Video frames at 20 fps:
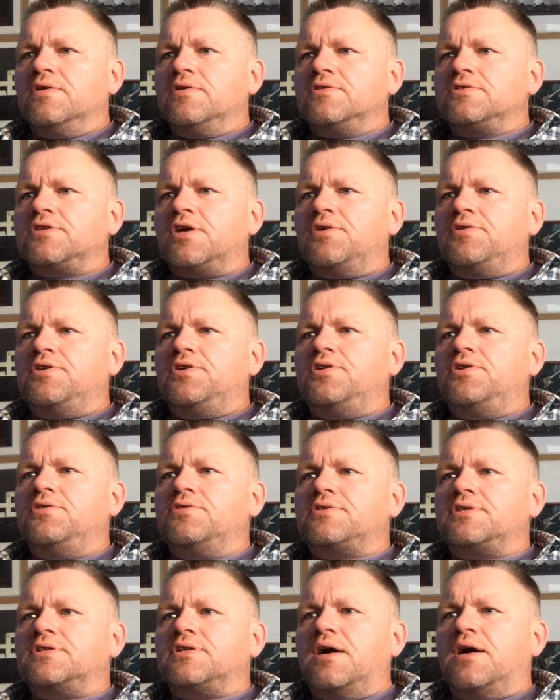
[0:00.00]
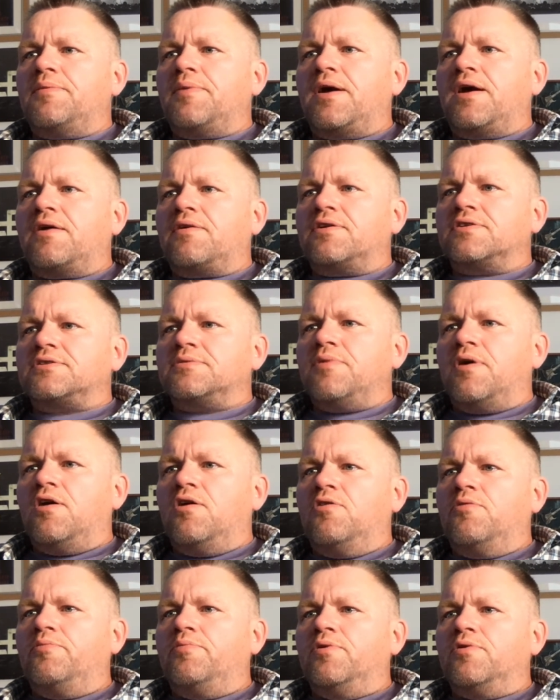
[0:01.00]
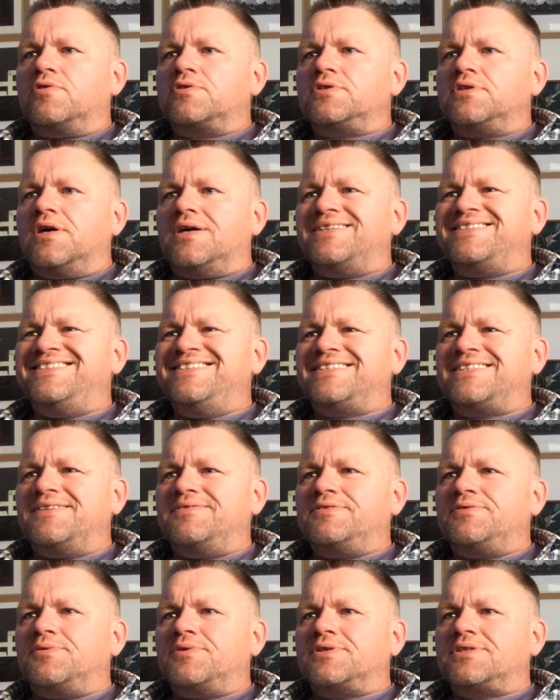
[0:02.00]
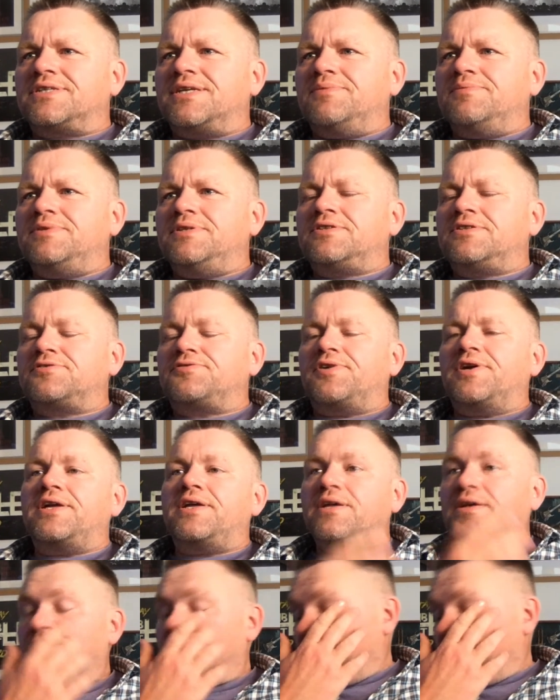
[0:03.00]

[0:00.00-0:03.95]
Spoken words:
Tony Hughes says, hi mate, I've got some old books, 1971-73.